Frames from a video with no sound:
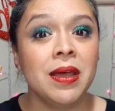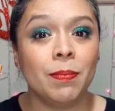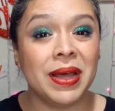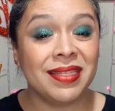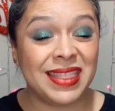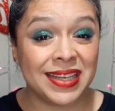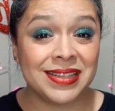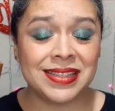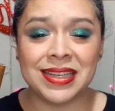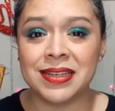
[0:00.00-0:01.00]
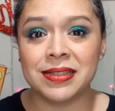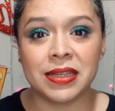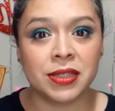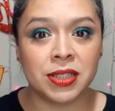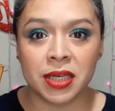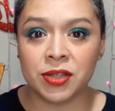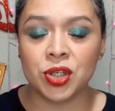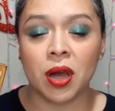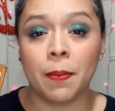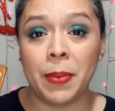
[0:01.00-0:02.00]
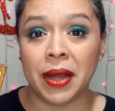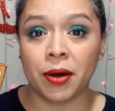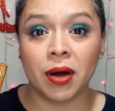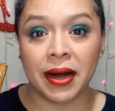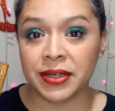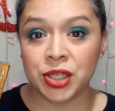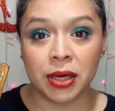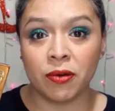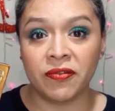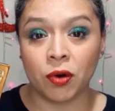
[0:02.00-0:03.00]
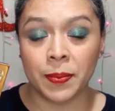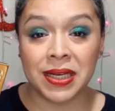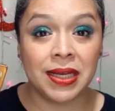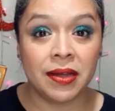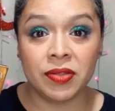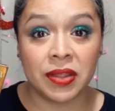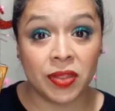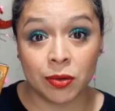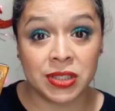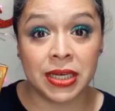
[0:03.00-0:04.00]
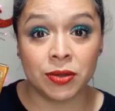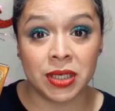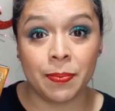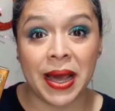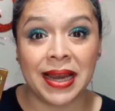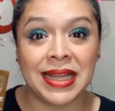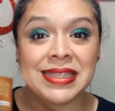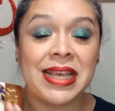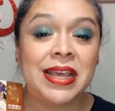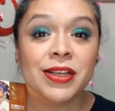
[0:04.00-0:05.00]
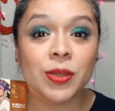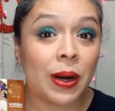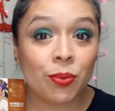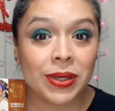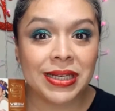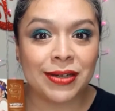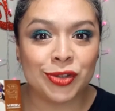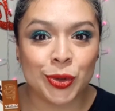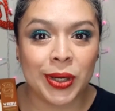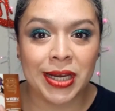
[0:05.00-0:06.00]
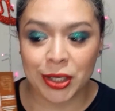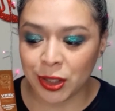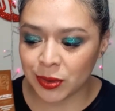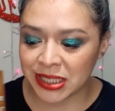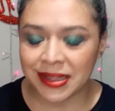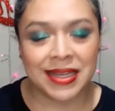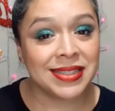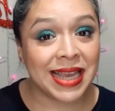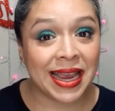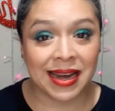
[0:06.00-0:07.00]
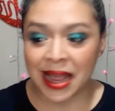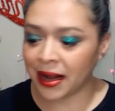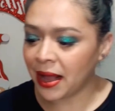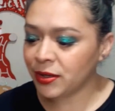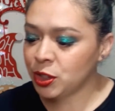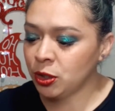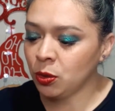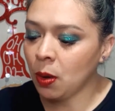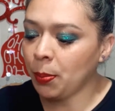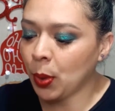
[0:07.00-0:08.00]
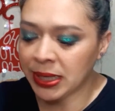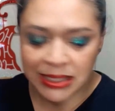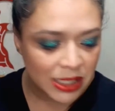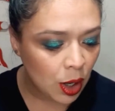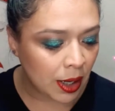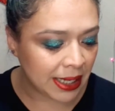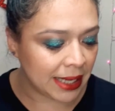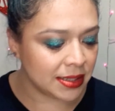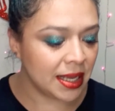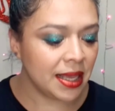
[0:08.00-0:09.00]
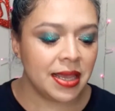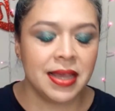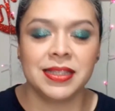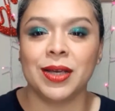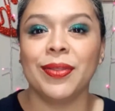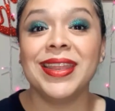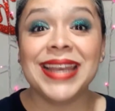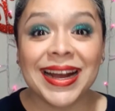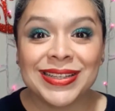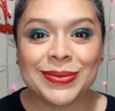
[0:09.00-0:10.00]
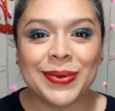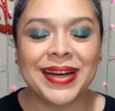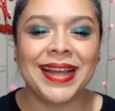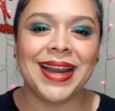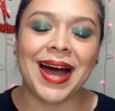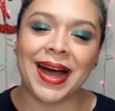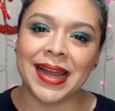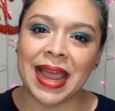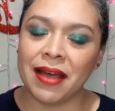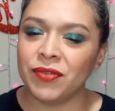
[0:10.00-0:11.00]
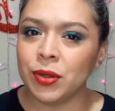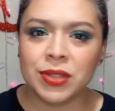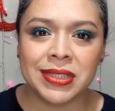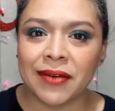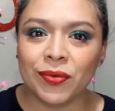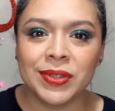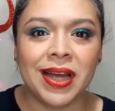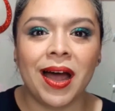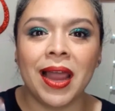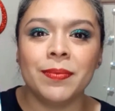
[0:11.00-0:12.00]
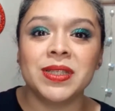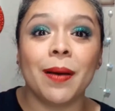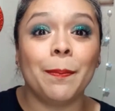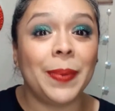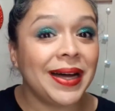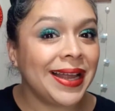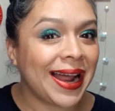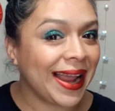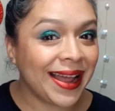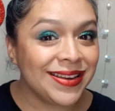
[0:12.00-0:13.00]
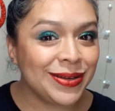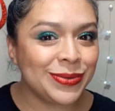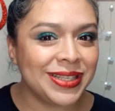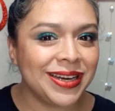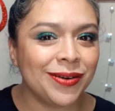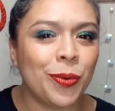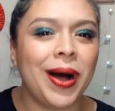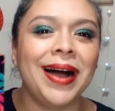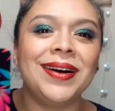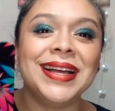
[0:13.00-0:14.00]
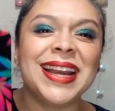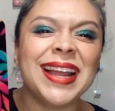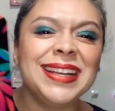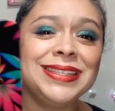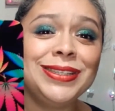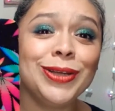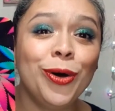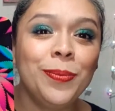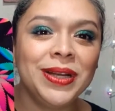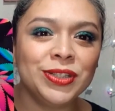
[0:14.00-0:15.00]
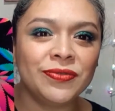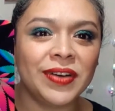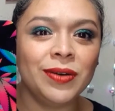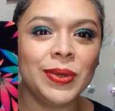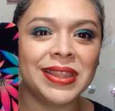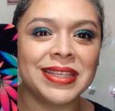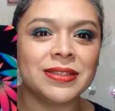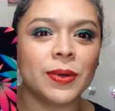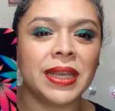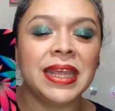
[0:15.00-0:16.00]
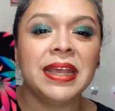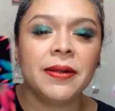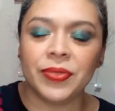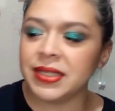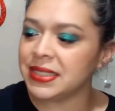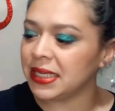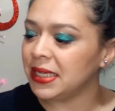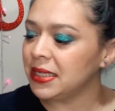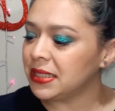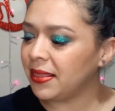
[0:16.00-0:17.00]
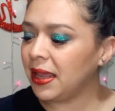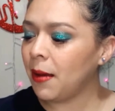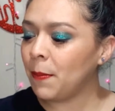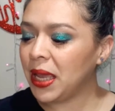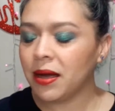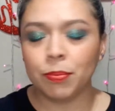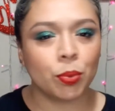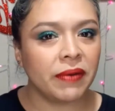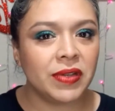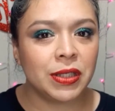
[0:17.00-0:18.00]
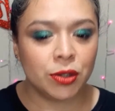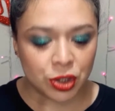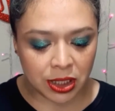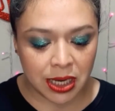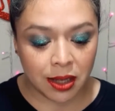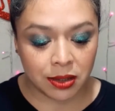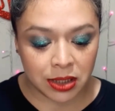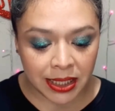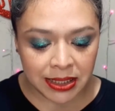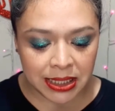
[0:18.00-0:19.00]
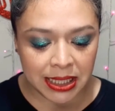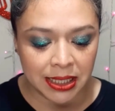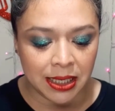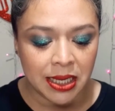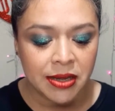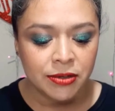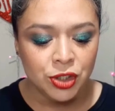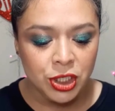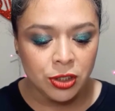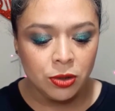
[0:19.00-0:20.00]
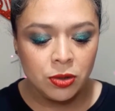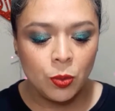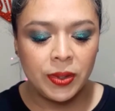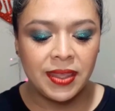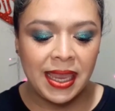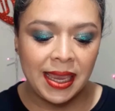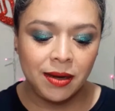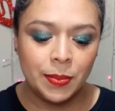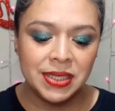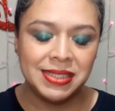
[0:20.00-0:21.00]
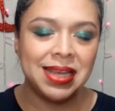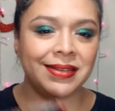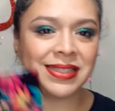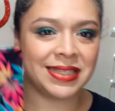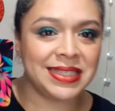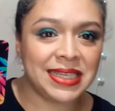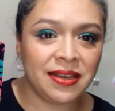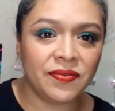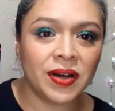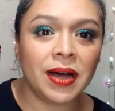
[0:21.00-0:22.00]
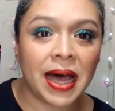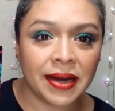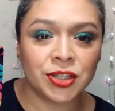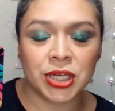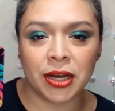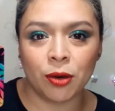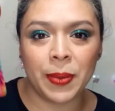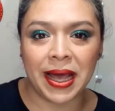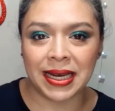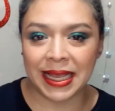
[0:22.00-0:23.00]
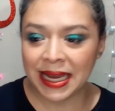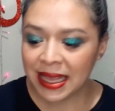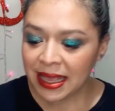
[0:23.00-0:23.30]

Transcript: But this is such a better eyeshadow formula than those gilded palettes. So I really enjoyed using this, and I got 2 points on it. So the next one I have used several times, but I hadn't used it in a while, and I had so much fun with this one. This is the Makeup Revolution London Chilled with Cannabis and Sativa eyeshadow palette.